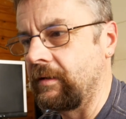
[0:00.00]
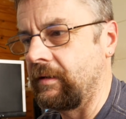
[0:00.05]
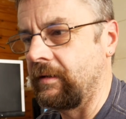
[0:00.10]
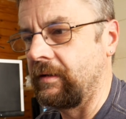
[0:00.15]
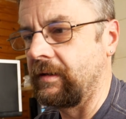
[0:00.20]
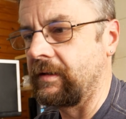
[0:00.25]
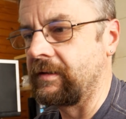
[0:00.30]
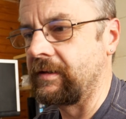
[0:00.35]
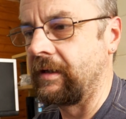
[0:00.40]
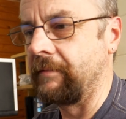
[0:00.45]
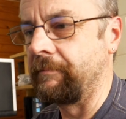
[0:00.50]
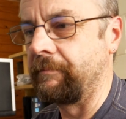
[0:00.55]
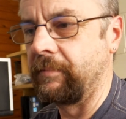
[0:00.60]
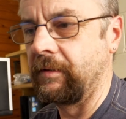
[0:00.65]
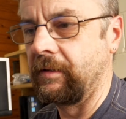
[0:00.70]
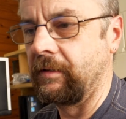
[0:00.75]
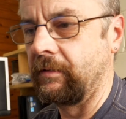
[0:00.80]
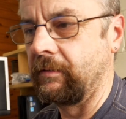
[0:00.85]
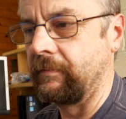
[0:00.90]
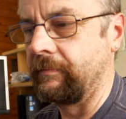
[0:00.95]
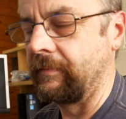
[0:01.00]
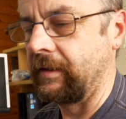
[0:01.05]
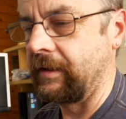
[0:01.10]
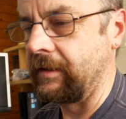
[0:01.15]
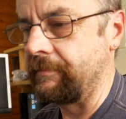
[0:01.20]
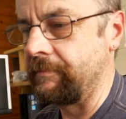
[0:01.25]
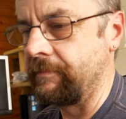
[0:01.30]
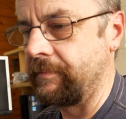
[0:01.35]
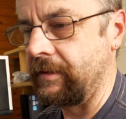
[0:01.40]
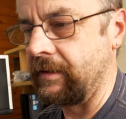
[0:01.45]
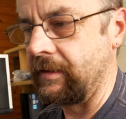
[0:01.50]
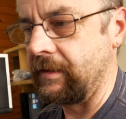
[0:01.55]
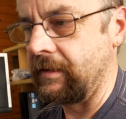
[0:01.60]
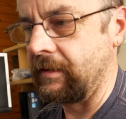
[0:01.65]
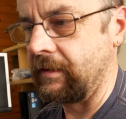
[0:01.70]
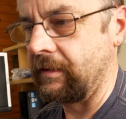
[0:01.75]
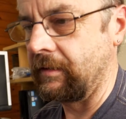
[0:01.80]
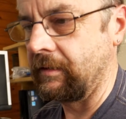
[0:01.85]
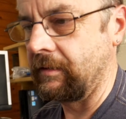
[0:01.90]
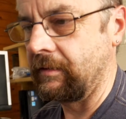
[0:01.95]
an example might
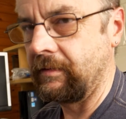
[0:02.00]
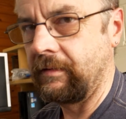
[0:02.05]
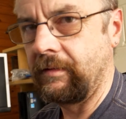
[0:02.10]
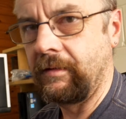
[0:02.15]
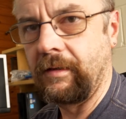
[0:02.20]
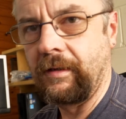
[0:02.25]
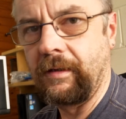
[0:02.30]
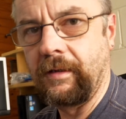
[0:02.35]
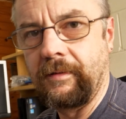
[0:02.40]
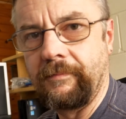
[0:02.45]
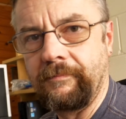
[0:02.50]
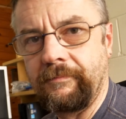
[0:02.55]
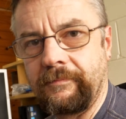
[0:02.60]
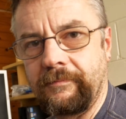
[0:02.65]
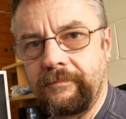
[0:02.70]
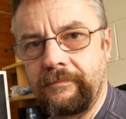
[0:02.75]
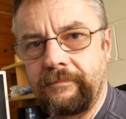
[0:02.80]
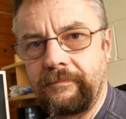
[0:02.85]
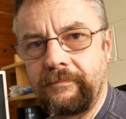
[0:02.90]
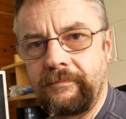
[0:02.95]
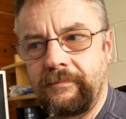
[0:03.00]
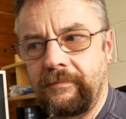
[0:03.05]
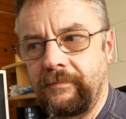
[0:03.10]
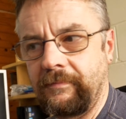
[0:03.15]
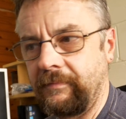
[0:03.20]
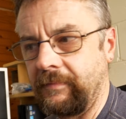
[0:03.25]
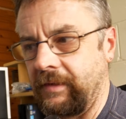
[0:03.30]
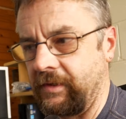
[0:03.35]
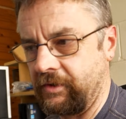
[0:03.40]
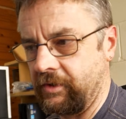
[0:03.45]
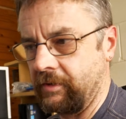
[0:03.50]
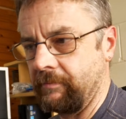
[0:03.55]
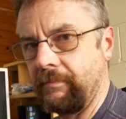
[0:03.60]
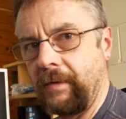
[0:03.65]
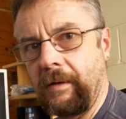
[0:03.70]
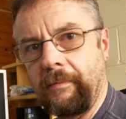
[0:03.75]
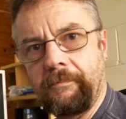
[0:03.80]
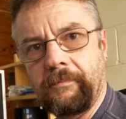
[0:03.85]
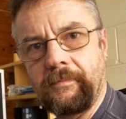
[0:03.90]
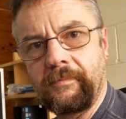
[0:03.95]
be it's your
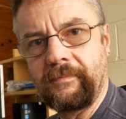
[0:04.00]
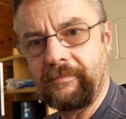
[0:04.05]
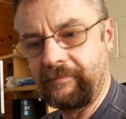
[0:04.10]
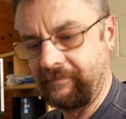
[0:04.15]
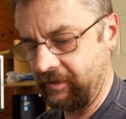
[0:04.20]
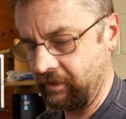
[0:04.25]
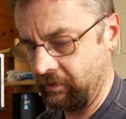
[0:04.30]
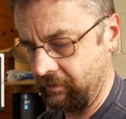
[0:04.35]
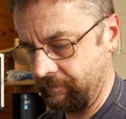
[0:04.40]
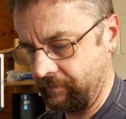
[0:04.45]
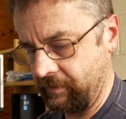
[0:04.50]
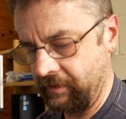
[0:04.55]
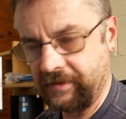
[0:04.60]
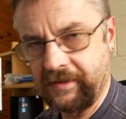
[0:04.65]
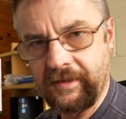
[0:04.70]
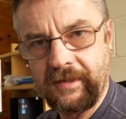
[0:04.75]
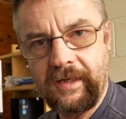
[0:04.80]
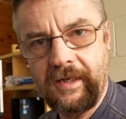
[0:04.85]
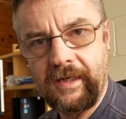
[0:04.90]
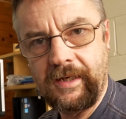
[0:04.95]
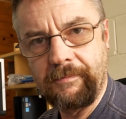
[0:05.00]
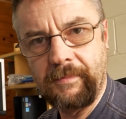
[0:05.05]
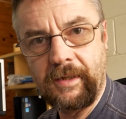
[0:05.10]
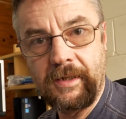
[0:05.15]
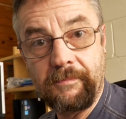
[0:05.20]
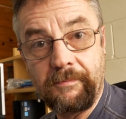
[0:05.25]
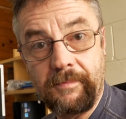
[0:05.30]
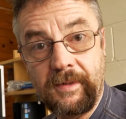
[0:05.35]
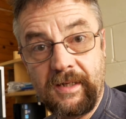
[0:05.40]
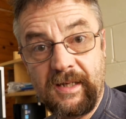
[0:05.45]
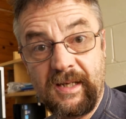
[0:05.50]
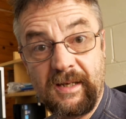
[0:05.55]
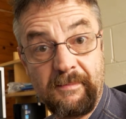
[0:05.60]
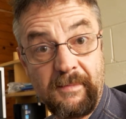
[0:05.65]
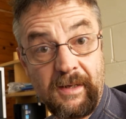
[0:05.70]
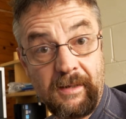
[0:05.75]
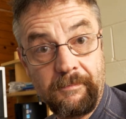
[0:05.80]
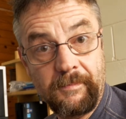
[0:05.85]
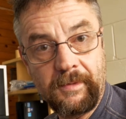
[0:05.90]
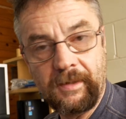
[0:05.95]
mum. You know, person A might be your
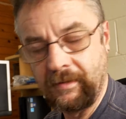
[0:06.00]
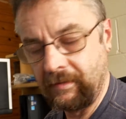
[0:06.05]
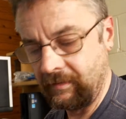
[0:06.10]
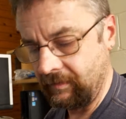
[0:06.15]
mum.